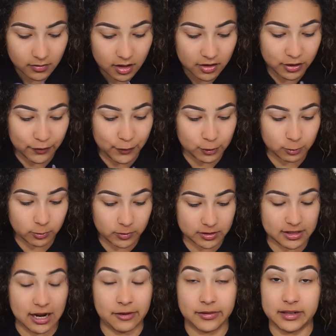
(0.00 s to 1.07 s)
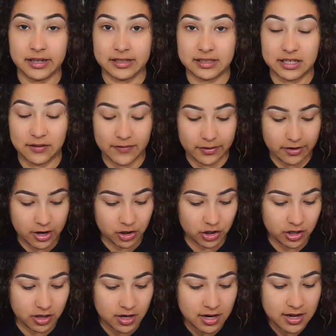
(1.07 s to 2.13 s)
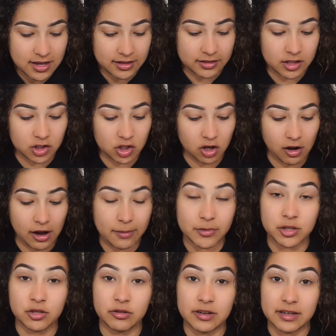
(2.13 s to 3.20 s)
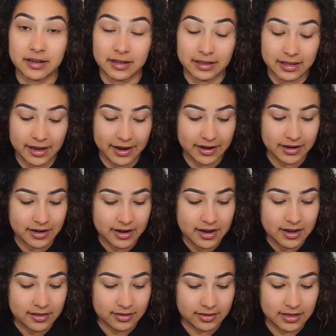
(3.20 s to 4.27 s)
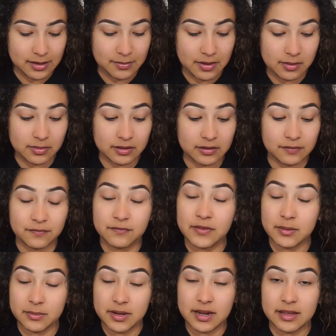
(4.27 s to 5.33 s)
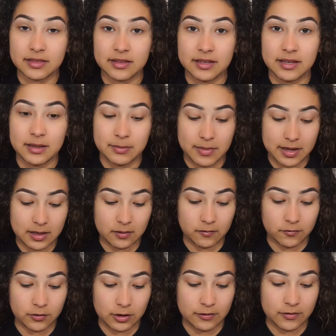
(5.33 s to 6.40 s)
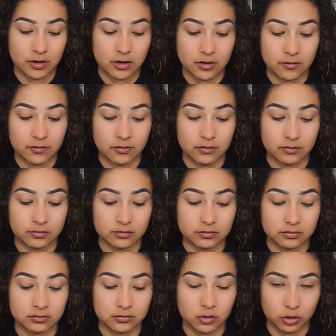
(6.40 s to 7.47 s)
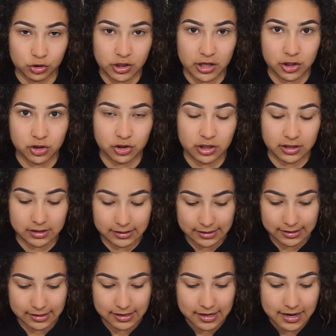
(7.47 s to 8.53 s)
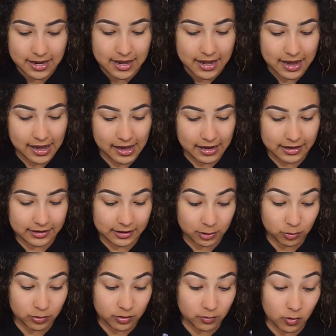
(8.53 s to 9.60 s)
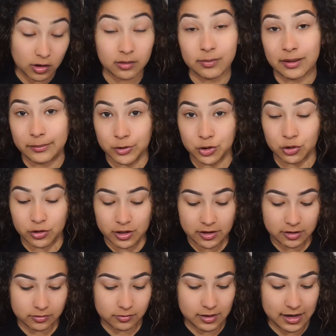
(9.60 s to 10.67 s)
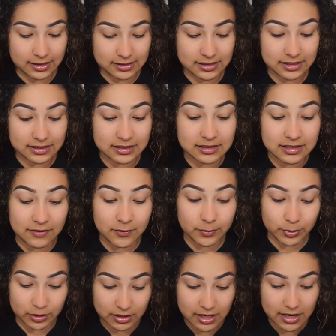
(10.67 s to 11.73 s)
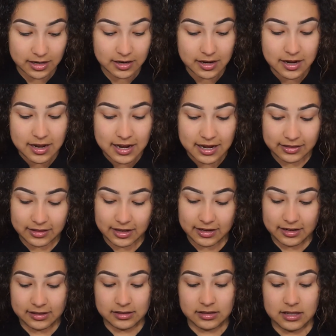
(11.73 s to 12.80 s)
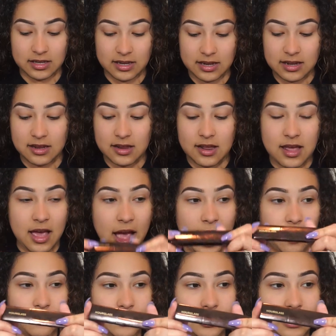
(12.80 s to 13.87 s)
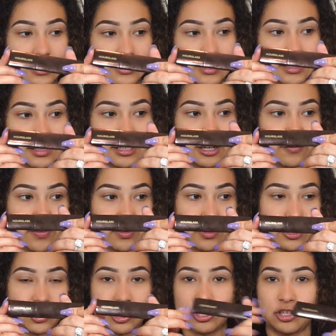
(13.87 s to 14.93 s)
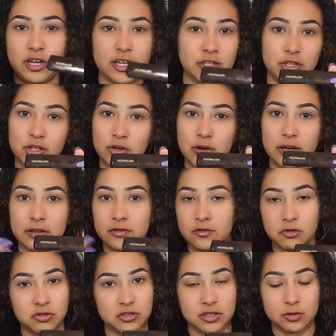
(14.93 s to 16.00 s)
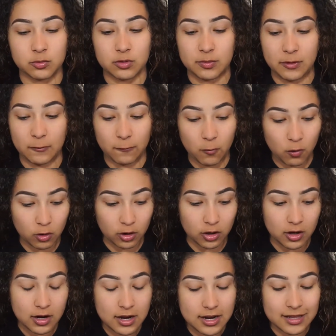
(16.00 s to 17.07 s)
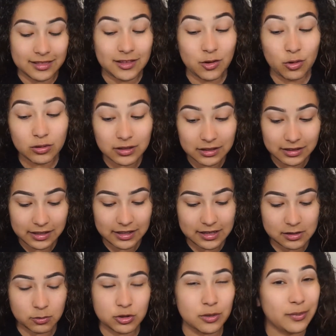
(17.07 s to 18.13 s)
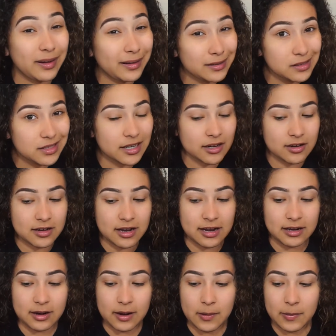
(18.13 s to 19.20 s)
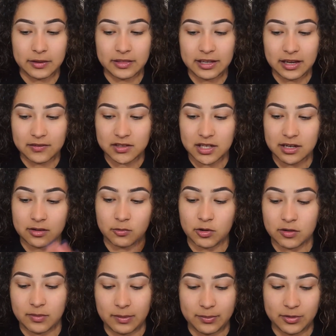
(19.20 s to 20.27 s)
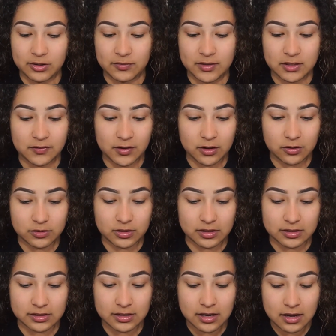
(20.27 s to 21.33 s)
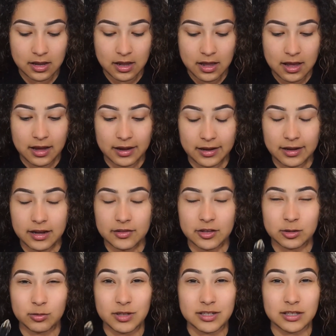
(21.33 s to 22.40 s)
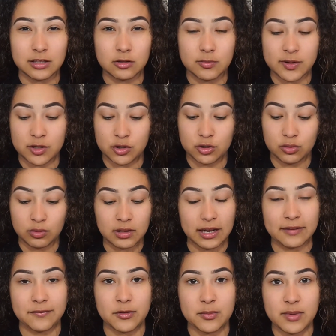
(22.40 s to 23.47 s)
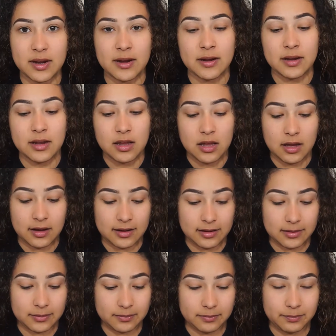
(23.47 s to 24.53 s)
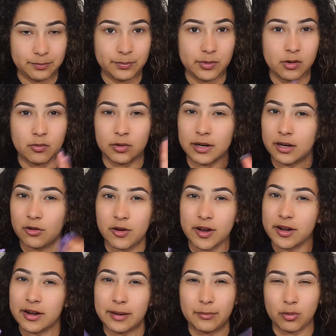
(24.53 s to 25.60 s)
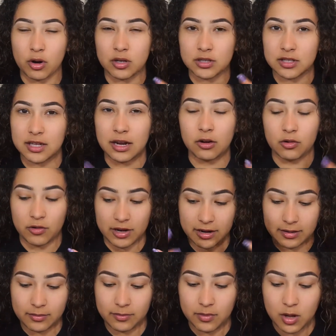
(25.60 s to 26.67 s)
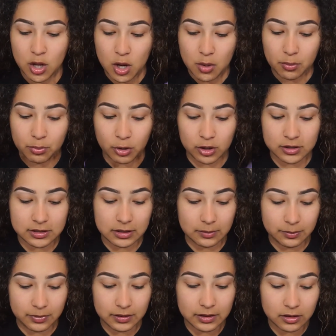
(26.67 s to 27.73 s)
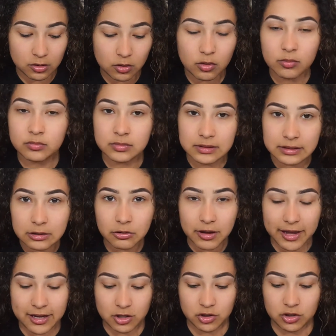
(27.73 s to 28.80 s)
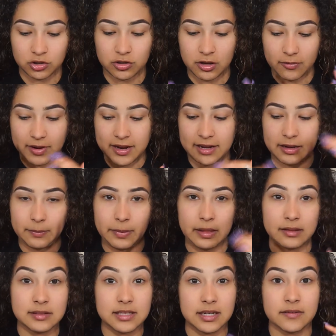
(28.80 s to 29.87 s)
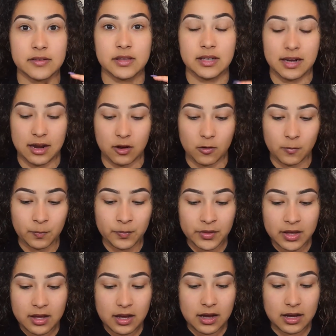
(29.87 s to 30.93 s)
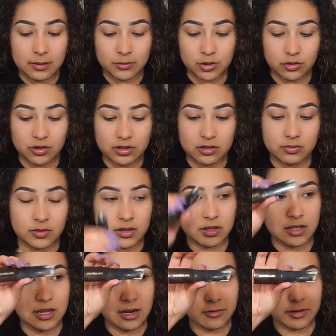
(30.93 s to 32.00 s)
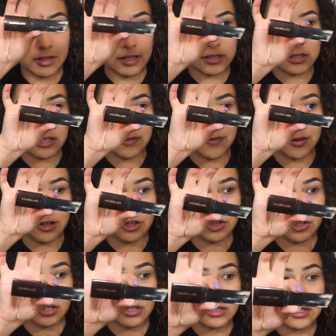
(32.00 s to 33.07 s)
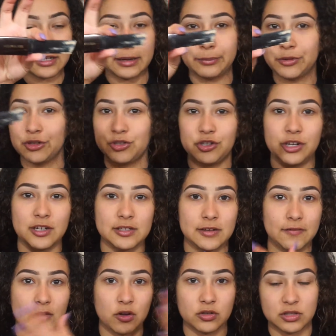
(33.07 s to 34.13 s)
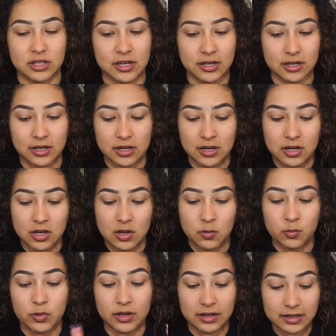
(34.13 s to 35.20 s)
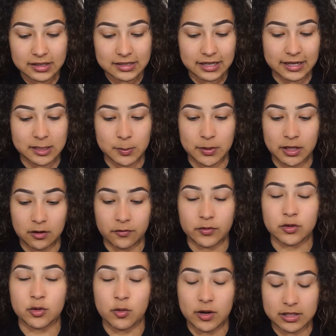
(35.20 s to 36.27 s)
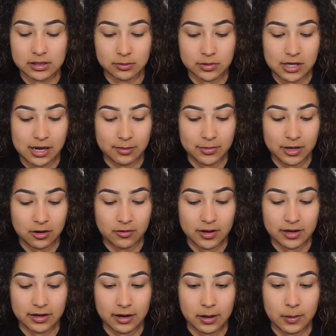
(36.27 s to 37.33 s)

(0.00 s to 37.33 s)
The first one was the Hourglass Stick Foundation, the Tarte Amazonian Clay, the Maybelline Fit Me, and the Makeup Forever Ultra HD Stick. And this one won by majority. This one had 67%, and that is the Hourglass Stick Foundation. As you guys know, I used this one before. The only thing is, which I'm kind of scared, and I think I said in one of my previous videos, is this one is a little bit too light for me. But when I go ahead and I bronze, I'll go ahead and bronze up a little extra so that way it can balance everything out. So this is what the Hourglass Stick Foundation looks like. I'm pretty sure you guys have all seen what it looks like. It's been out for quite some time now, and